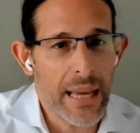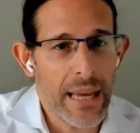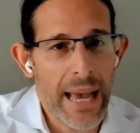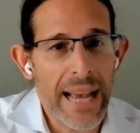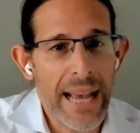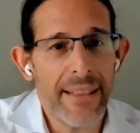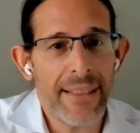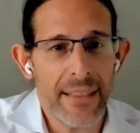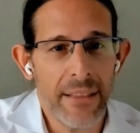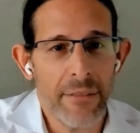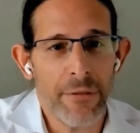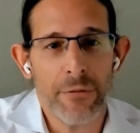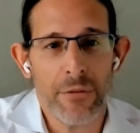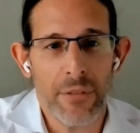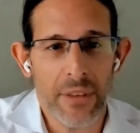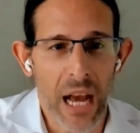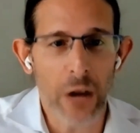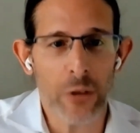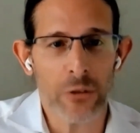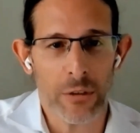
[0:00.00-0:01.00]

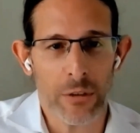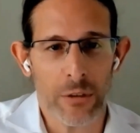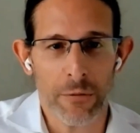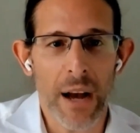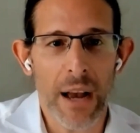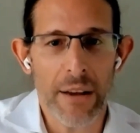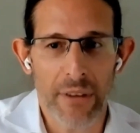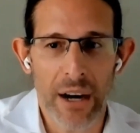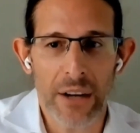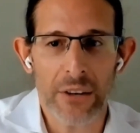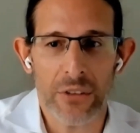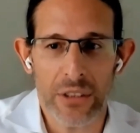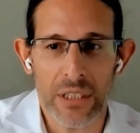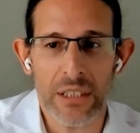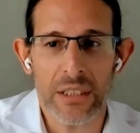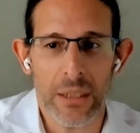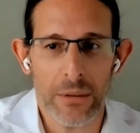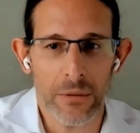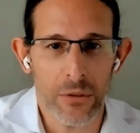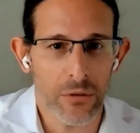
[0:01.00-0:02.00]
8,500 in
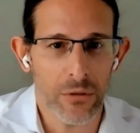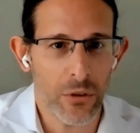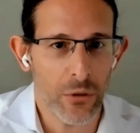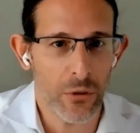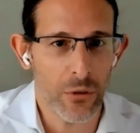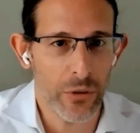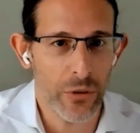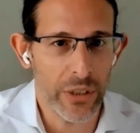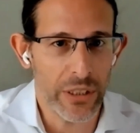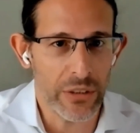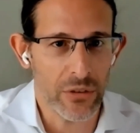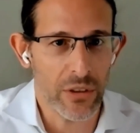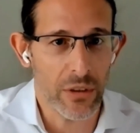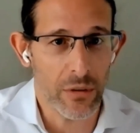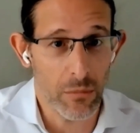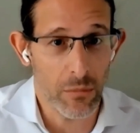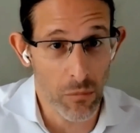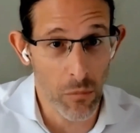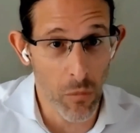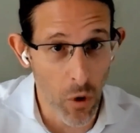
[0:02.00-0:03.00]
terms of the risk,
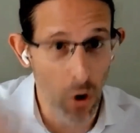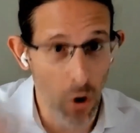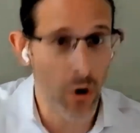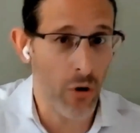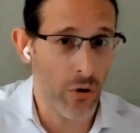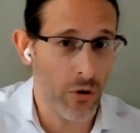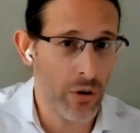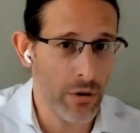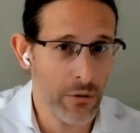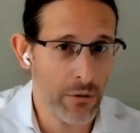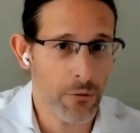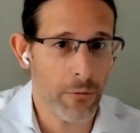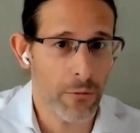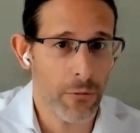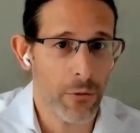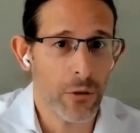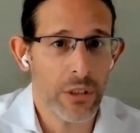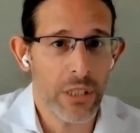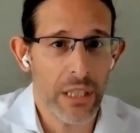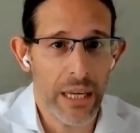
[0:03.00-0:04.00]
more
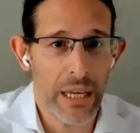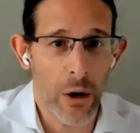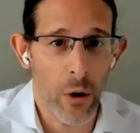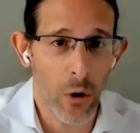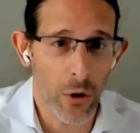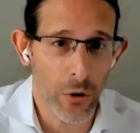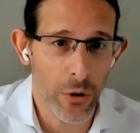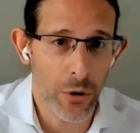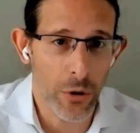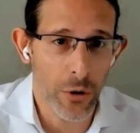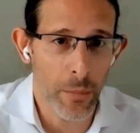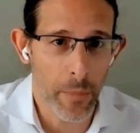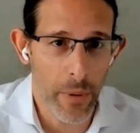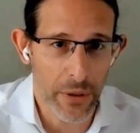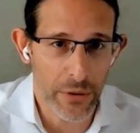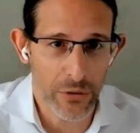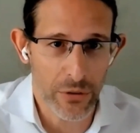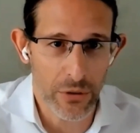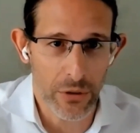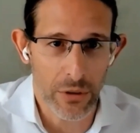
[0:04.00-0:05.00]
for the older
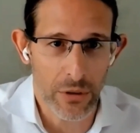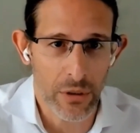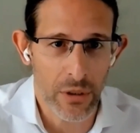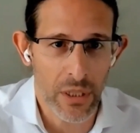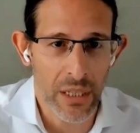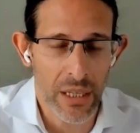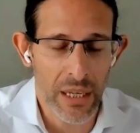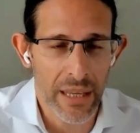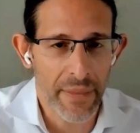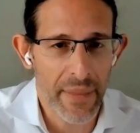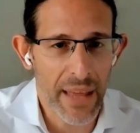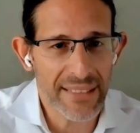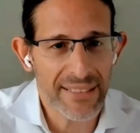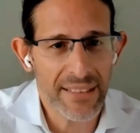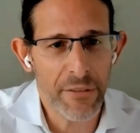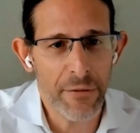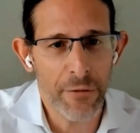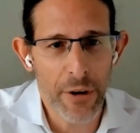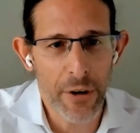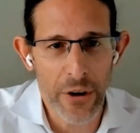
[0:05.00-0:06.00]
person.
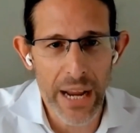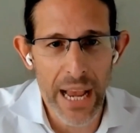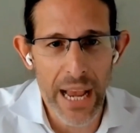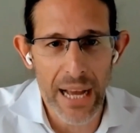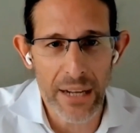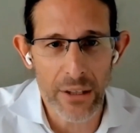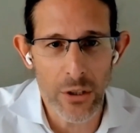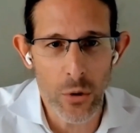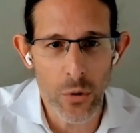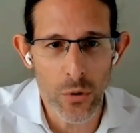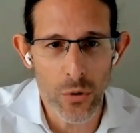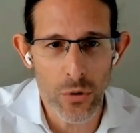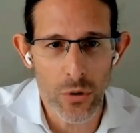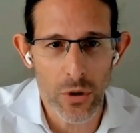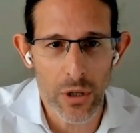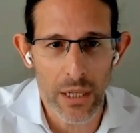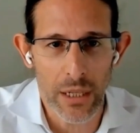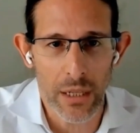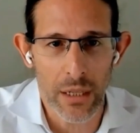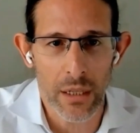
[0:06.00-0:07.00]
That's a very
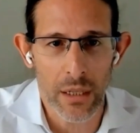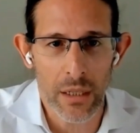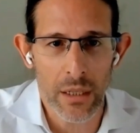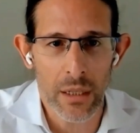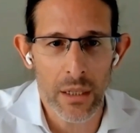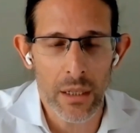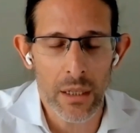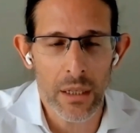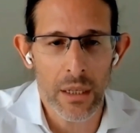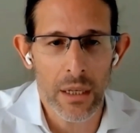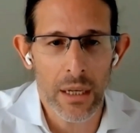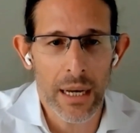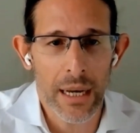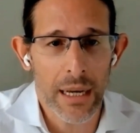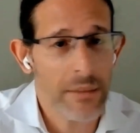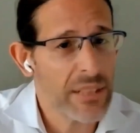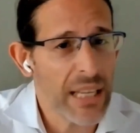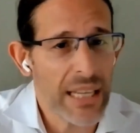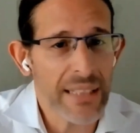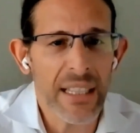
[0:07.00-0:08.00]
unusual,
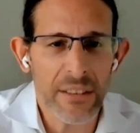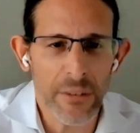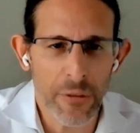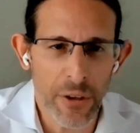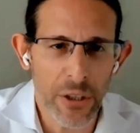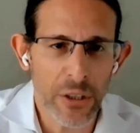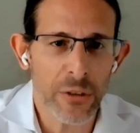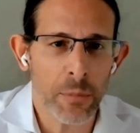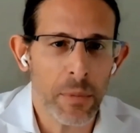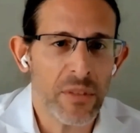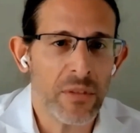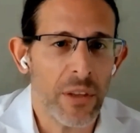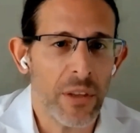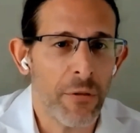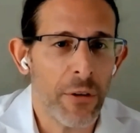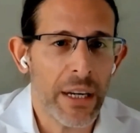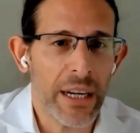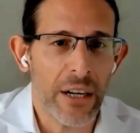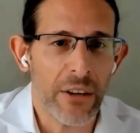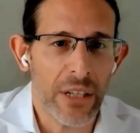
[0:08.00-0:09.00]
that's a very
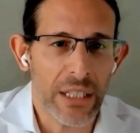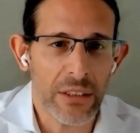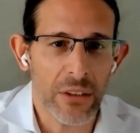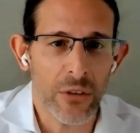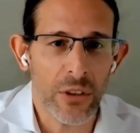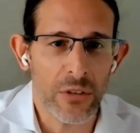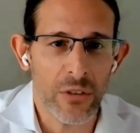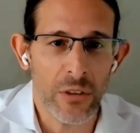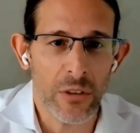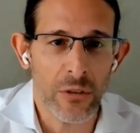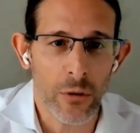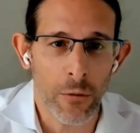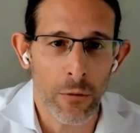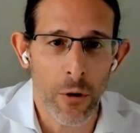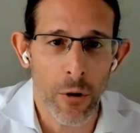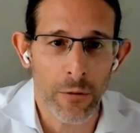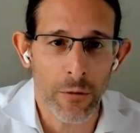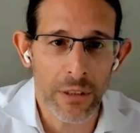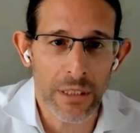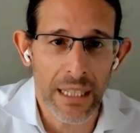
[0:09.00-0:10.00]
specific characteristics
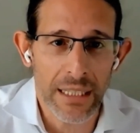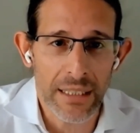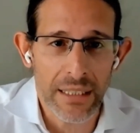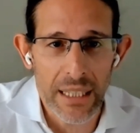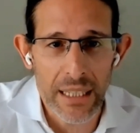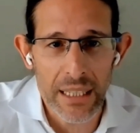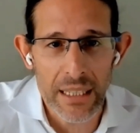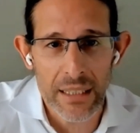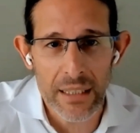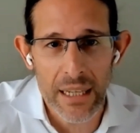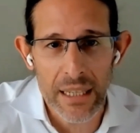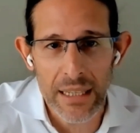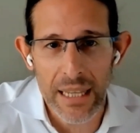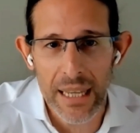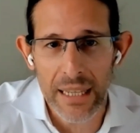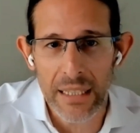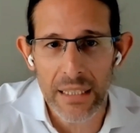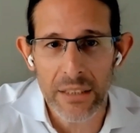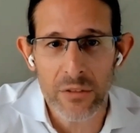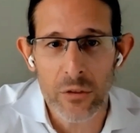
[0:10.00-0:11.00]
of COVID-19
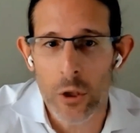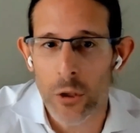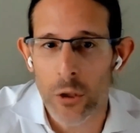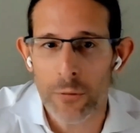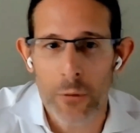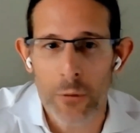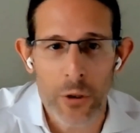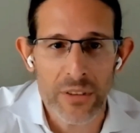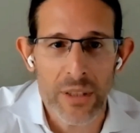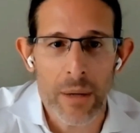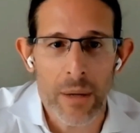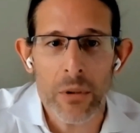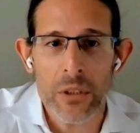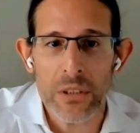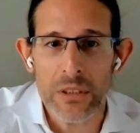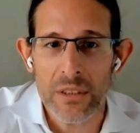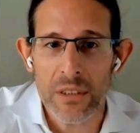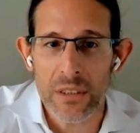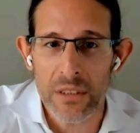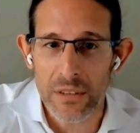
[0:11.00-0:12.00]
that is not, for
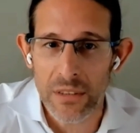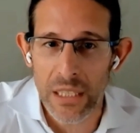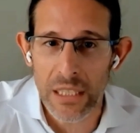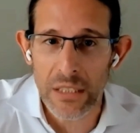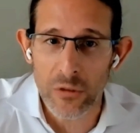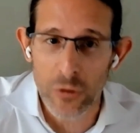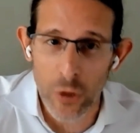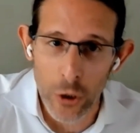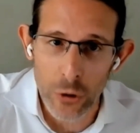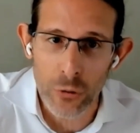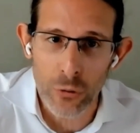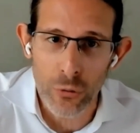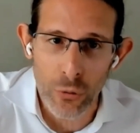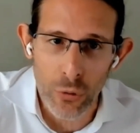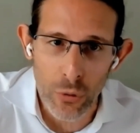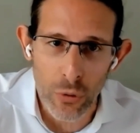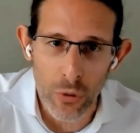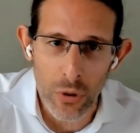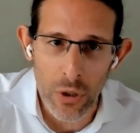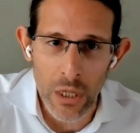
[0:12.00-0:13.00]
example, is not
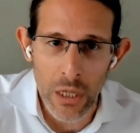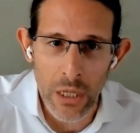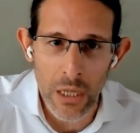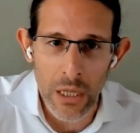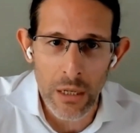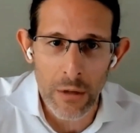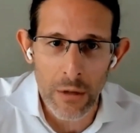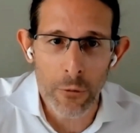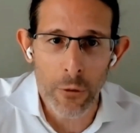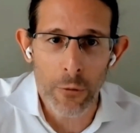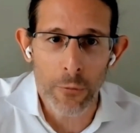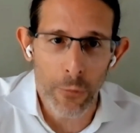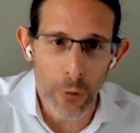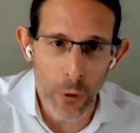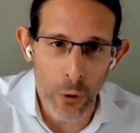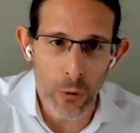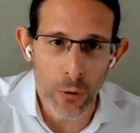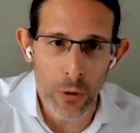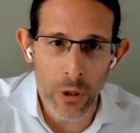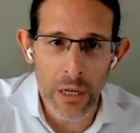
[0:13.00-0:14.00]
true for
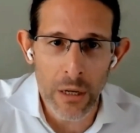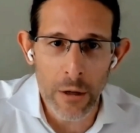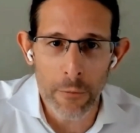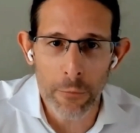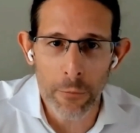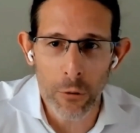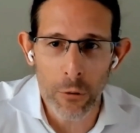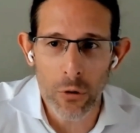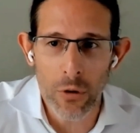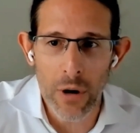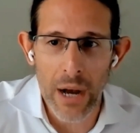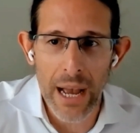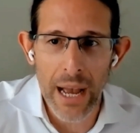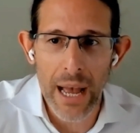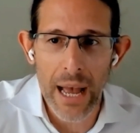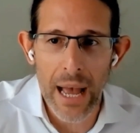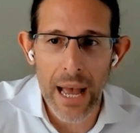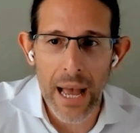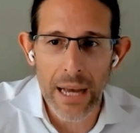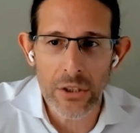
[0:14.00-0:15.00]
flu. Flu
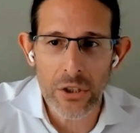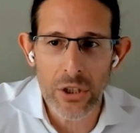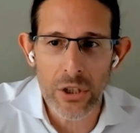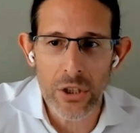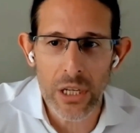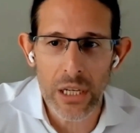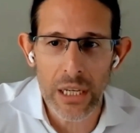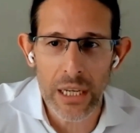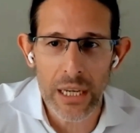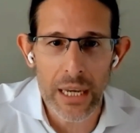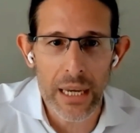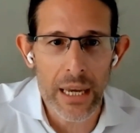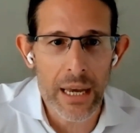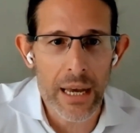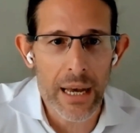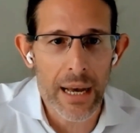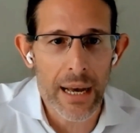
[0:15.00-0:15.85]
actually